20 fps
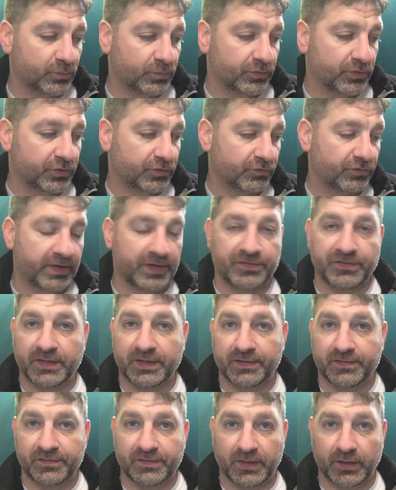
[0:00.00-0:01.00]
with resin
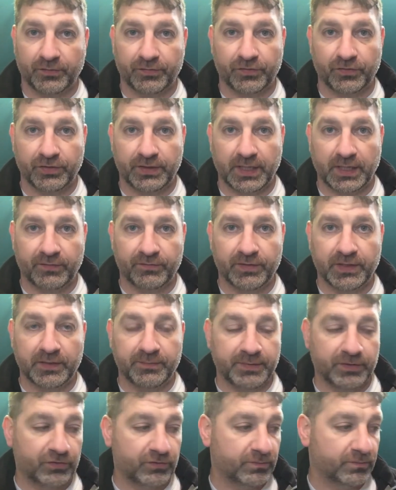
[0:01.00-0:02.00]
and stuff, so you gotta really
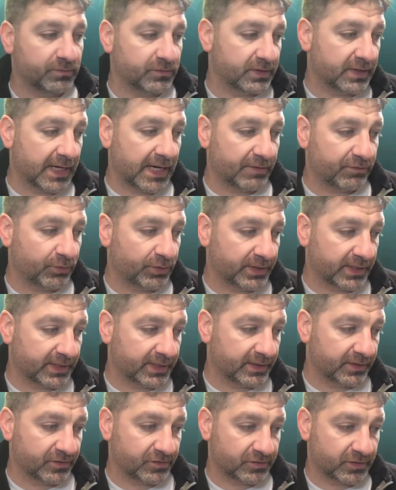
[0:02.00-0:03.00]
be careful with that
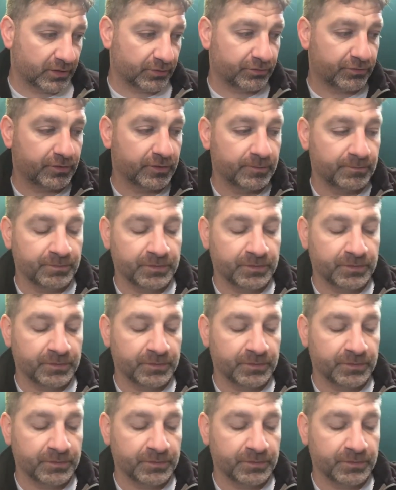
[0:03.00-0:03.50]
kind of stuff,